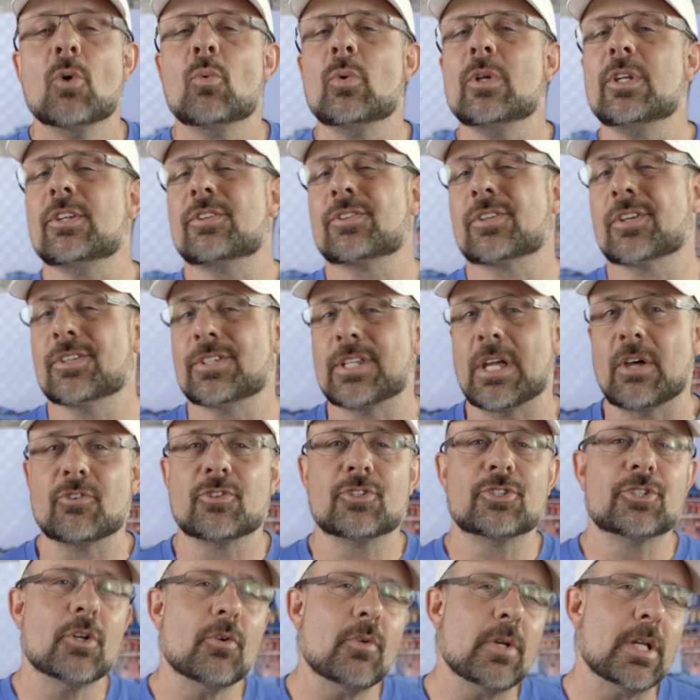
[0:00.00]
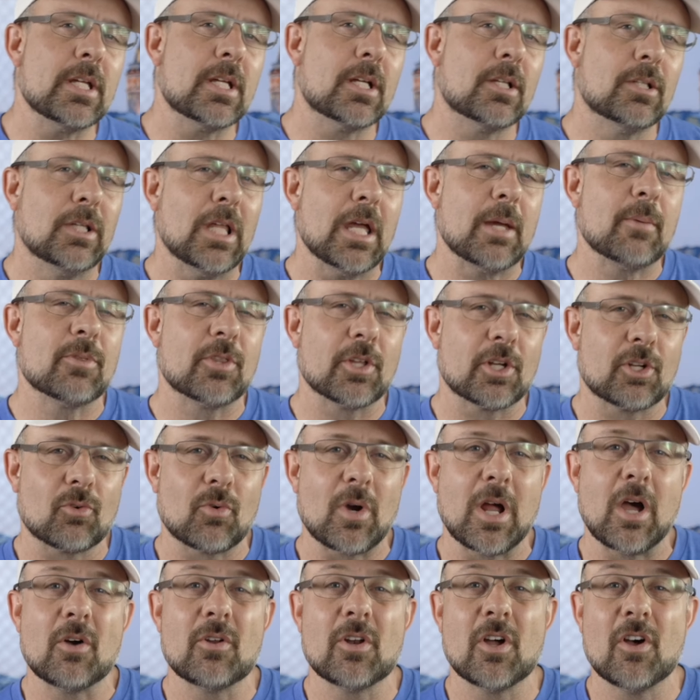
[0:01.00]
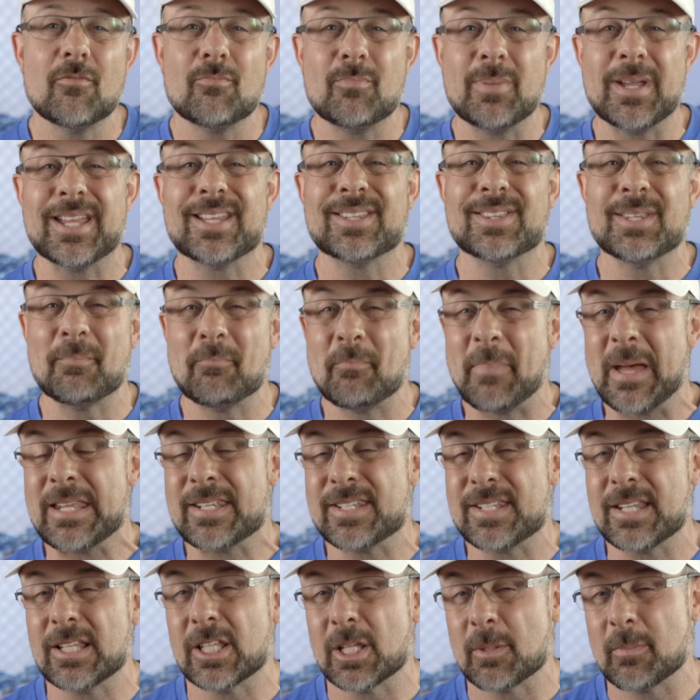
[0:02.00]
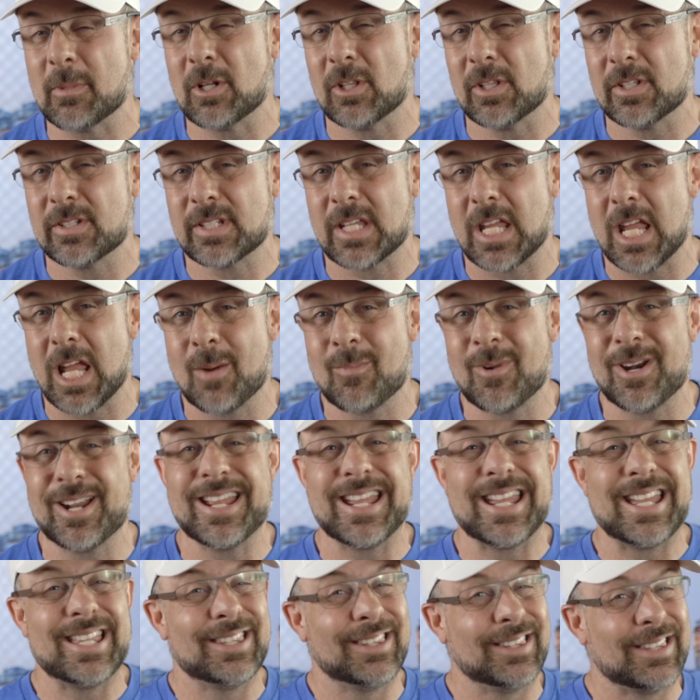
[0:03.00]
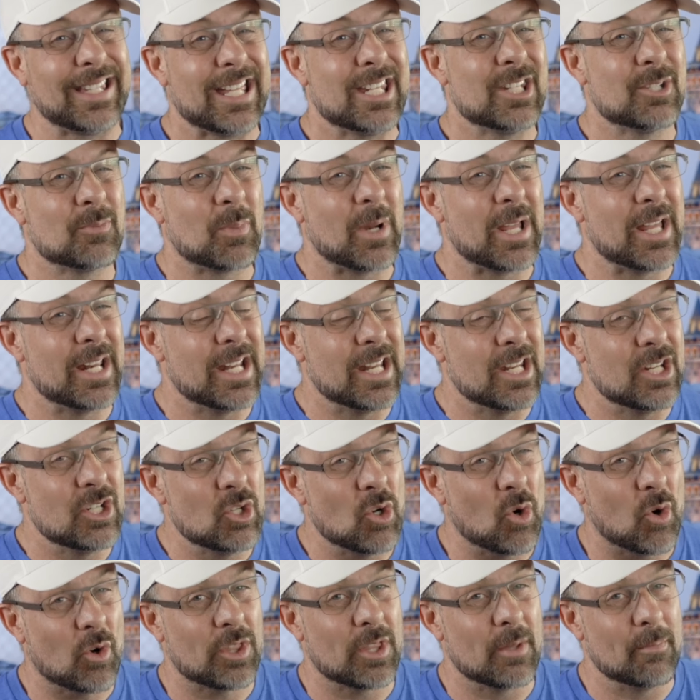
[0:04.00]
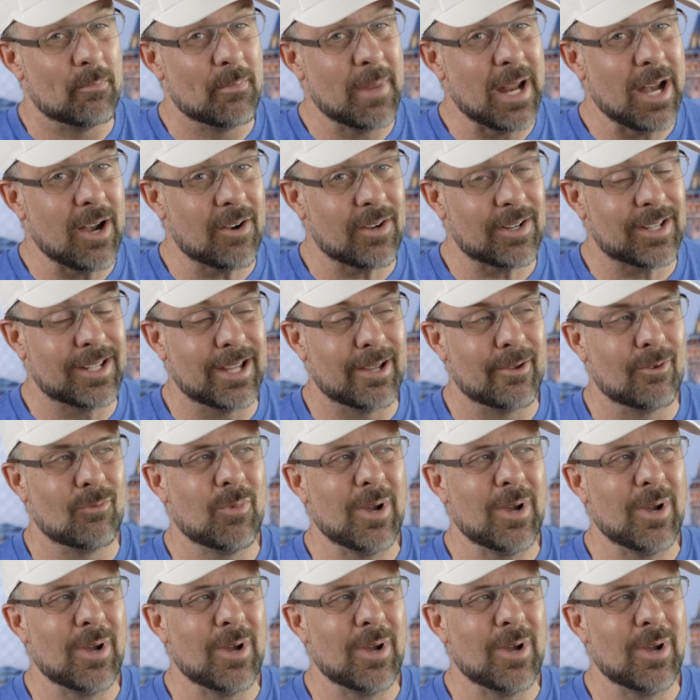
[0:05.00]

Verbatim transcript: we discussed how Sony claimed the crown of being the best-selling mirrorless camera and lens brand in North America.